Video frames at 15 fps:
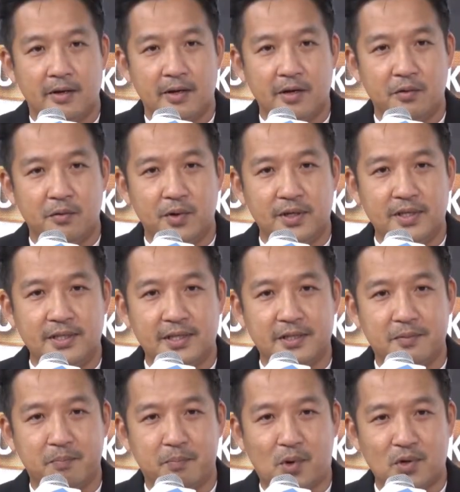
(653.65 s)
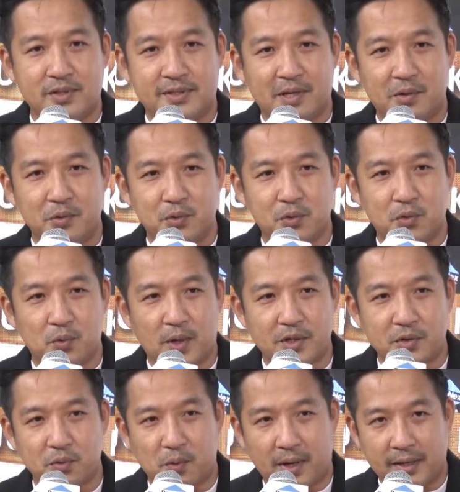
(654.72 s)
Really, it boils down to what
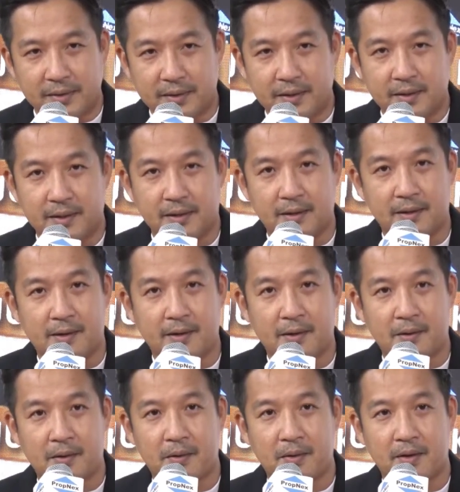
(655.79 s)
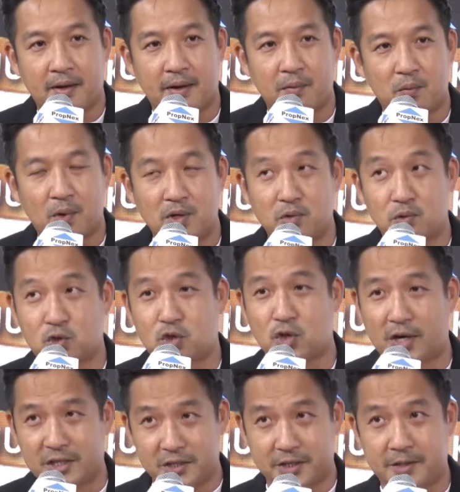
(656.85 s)
you want and what you
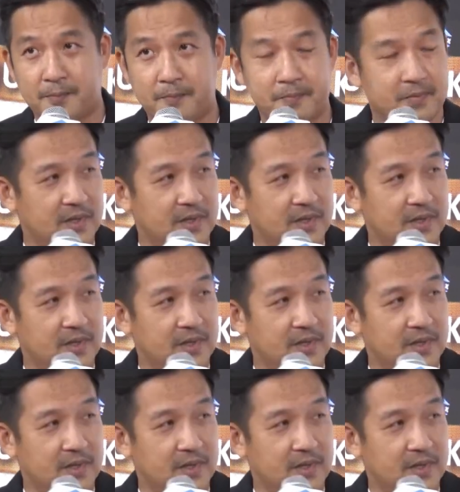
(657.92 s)
treasure.